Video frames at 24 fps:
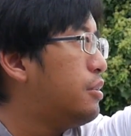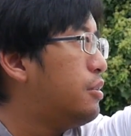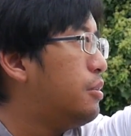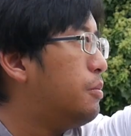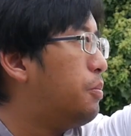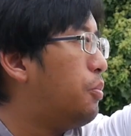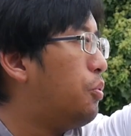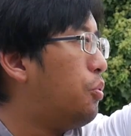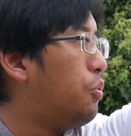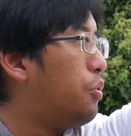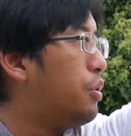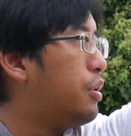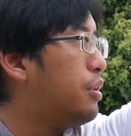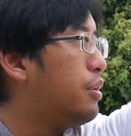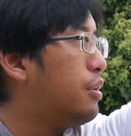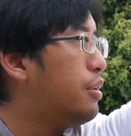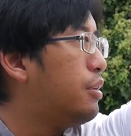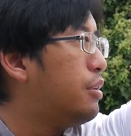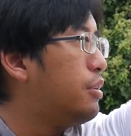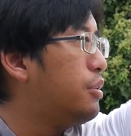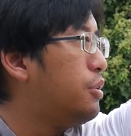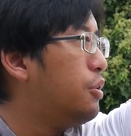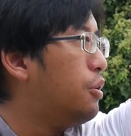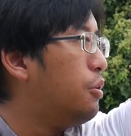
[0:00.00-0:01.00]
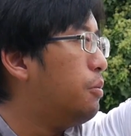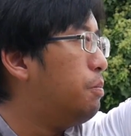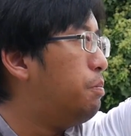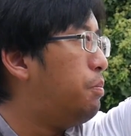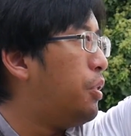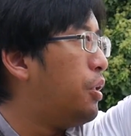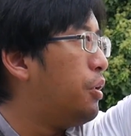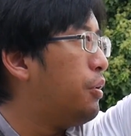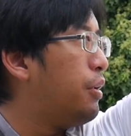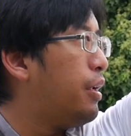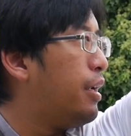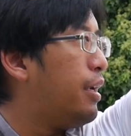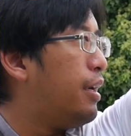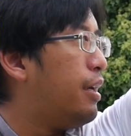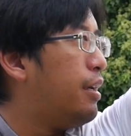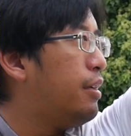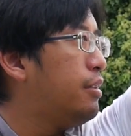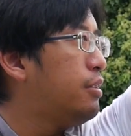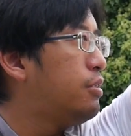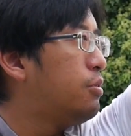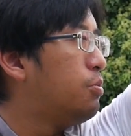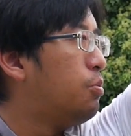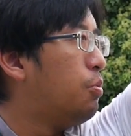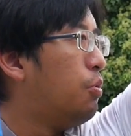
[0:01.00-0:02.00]
You point your bow
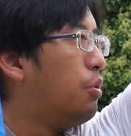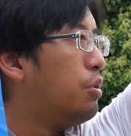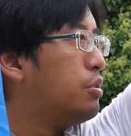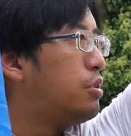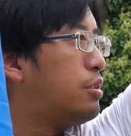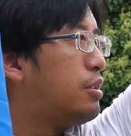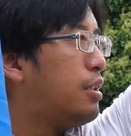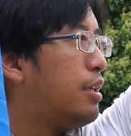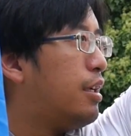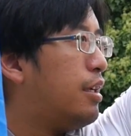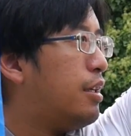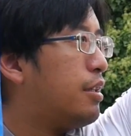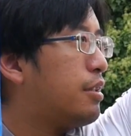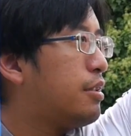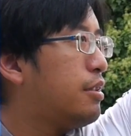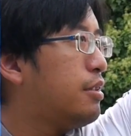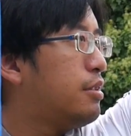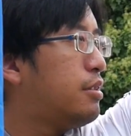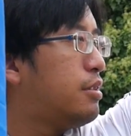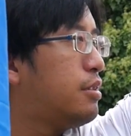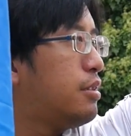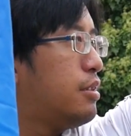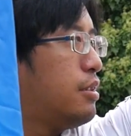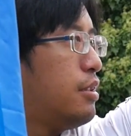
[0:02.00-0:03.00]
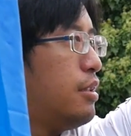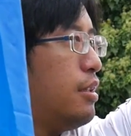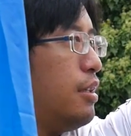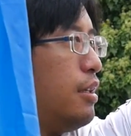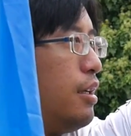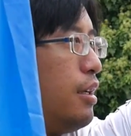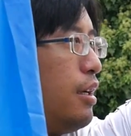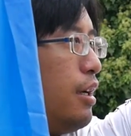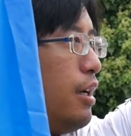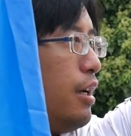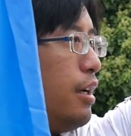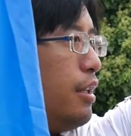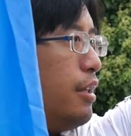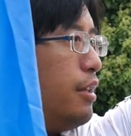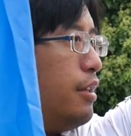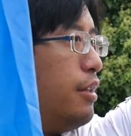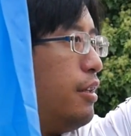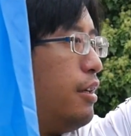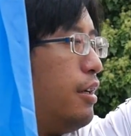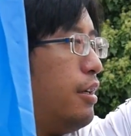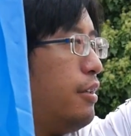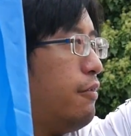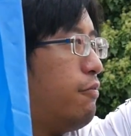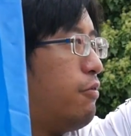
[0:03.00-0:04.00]
hand towards the target, and
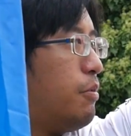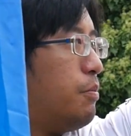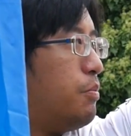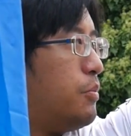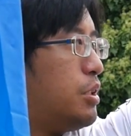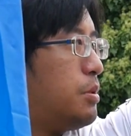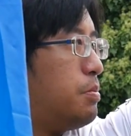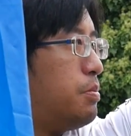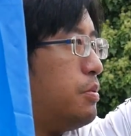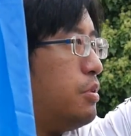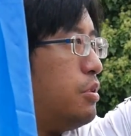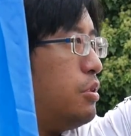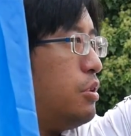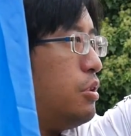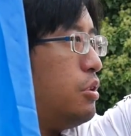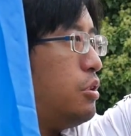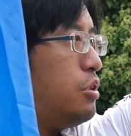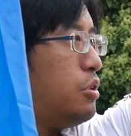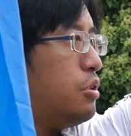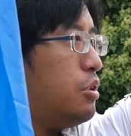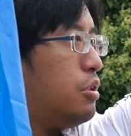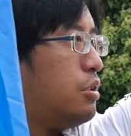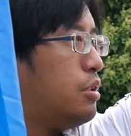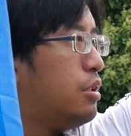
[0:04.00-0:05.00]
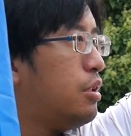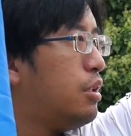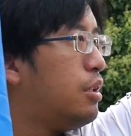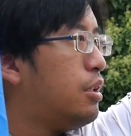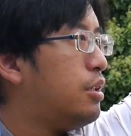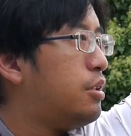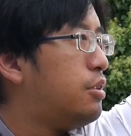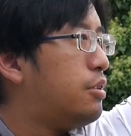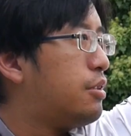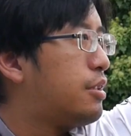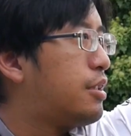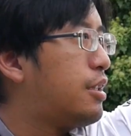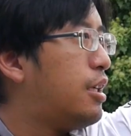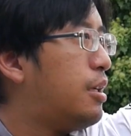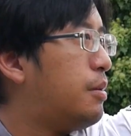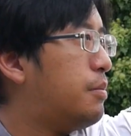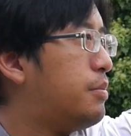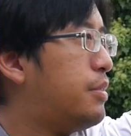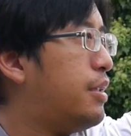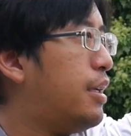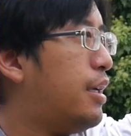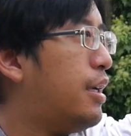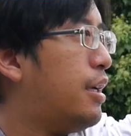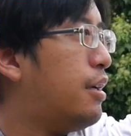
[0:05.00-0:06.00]
then from this position, you
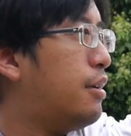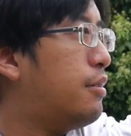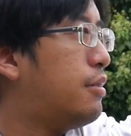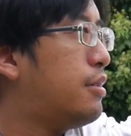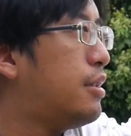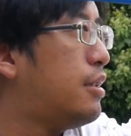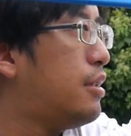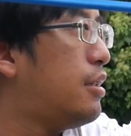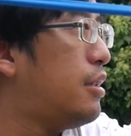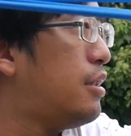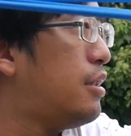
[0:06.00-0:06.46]
come down